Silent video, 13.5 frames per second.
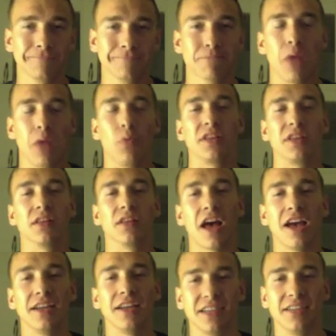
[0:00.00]
And what the
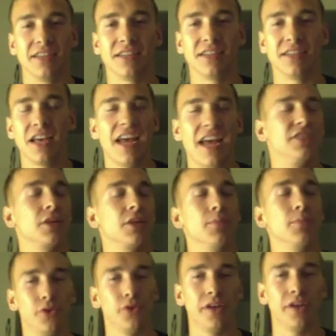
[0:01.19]
Alliance is, it's a
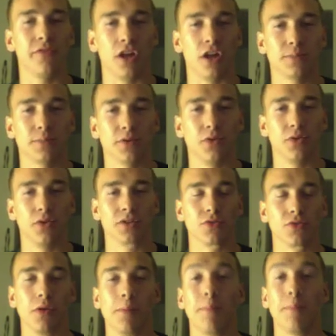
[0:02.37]
community of entrepreneurs who are
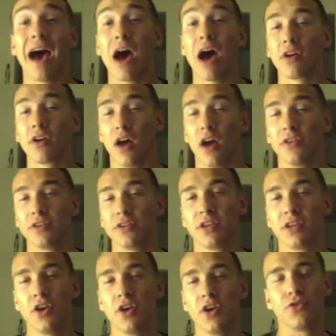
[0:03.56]
empowering others
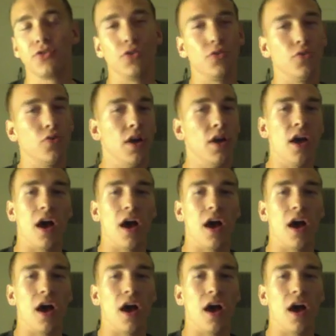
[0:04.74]
to,